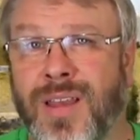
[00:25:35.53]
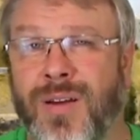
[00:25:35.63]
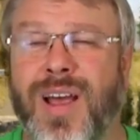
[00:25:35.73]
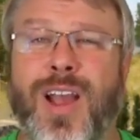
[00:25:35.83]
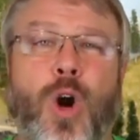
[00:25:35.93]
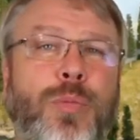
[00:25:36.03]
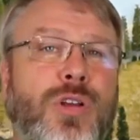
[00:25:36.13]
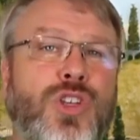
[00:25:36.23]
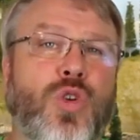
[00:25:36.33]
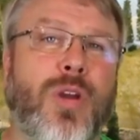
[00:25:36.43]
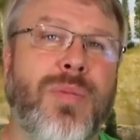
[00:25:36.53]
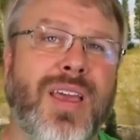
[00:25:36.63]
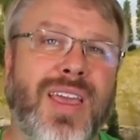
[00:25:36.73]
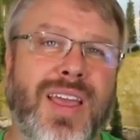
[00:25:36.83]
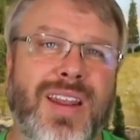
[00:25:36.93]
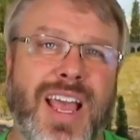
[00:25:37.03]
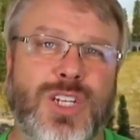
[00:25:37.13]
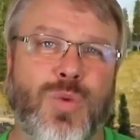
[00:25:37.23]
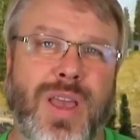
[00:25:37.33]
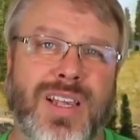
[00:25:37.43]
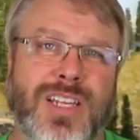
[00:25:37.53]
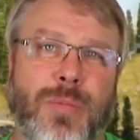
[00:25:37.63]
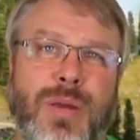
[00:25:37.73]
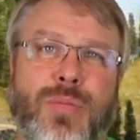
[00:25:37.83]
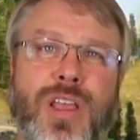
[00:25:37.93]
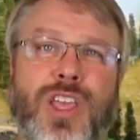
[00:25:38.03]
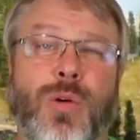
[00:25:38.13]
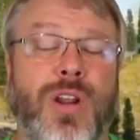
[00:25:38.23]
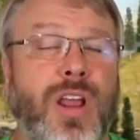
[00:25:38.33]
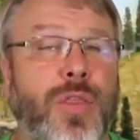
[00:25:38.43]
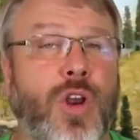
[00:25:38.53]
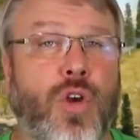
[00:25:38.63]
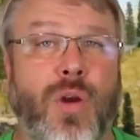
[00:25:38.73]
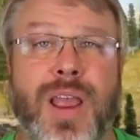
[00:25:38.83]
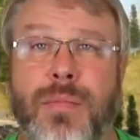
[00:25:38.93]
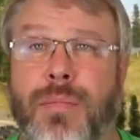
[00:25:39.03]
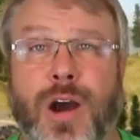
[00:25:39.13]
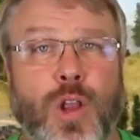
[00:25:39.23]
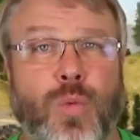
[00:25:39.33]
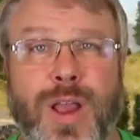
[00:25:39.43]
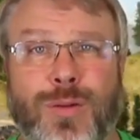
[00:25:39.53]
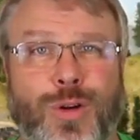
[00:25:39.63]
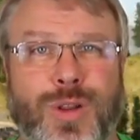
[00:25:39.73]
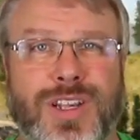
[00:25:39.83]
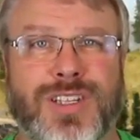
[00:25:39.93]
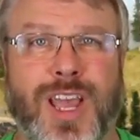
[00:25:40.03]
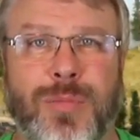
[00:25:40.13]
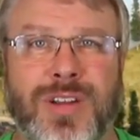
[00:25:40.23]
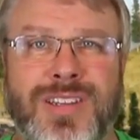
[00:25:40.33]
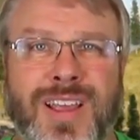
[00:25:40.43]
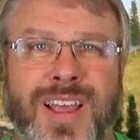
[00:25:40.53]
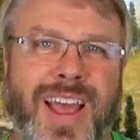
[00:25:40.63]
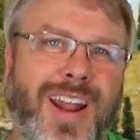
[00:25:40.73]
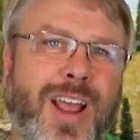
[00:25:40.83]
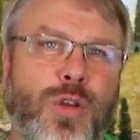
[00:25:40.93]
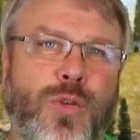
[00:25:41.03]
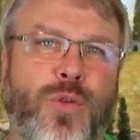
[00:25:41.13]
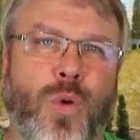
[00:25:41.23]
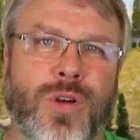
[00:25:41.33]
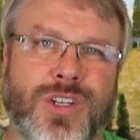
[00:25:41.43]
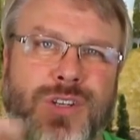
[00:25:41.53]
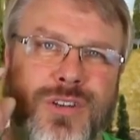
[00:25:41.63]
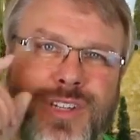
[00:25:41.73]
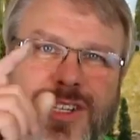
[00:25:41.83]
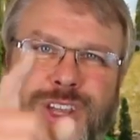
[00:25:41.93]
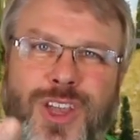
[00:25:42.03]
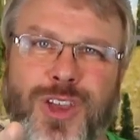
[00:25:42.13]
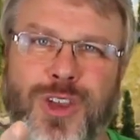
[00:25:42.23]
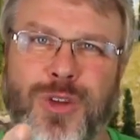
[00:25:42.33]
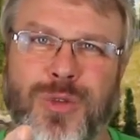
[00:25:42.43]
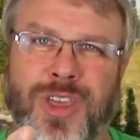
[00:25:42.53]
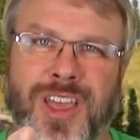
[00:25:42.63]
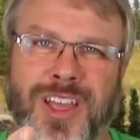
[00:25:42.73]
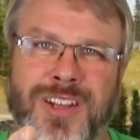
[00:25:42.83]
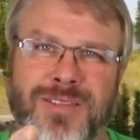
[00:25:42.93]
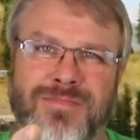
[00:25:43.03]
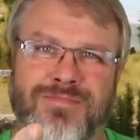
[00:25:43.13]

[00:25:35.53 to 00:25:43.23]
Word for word: I hope you'll join me again next week as I'll be bringing you another great model railroading segment, and I look forward to seeing you then.